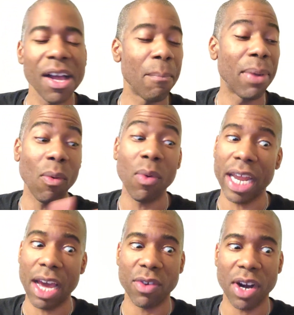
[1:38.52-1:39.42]
but
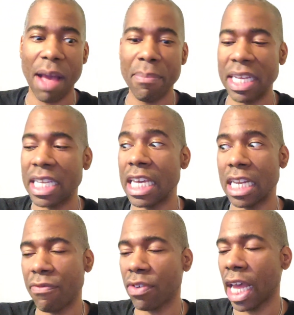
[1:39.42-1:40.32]
whatever. I've been
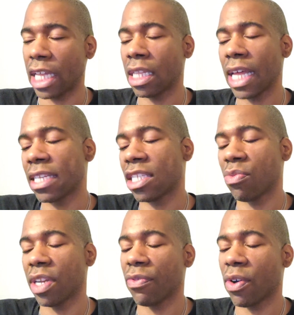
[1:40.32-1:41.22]
giddy for like the last
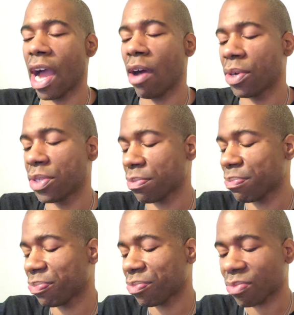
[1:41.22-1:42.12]
24 hours.
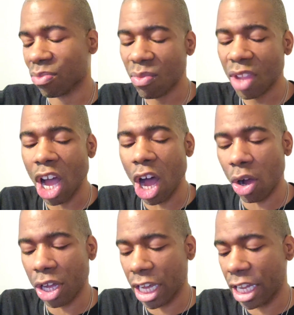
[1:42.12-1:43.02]

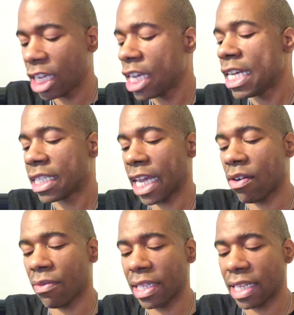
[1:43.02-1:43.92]
All good.
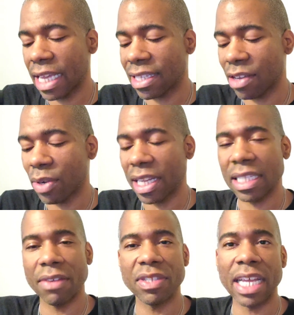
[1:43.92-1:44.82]
Take what resonates, leave what
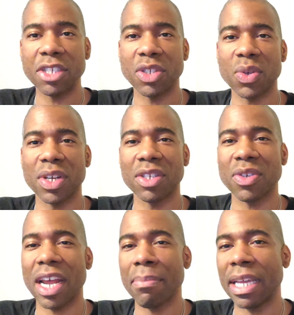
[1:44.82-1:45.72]
doesn't. If it's not your story, don't
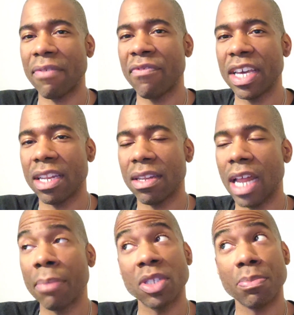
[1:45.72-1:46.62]
try to make it fit.
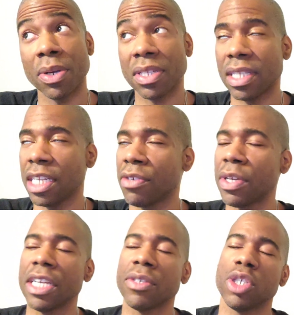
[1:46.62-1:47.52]
I'm just person sitting here
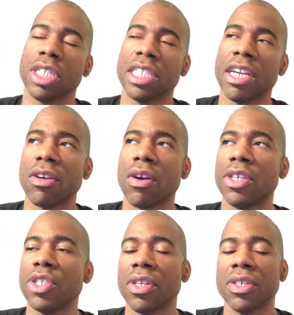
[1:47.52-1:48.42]
reading energy and tarot
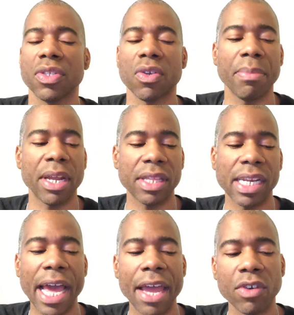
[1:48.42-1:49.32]
cards. You know your story better
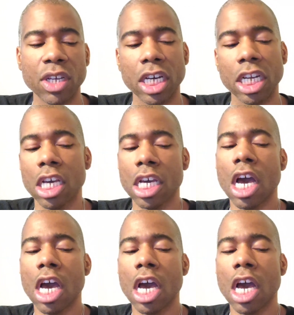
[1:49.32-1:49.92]
than I ever could.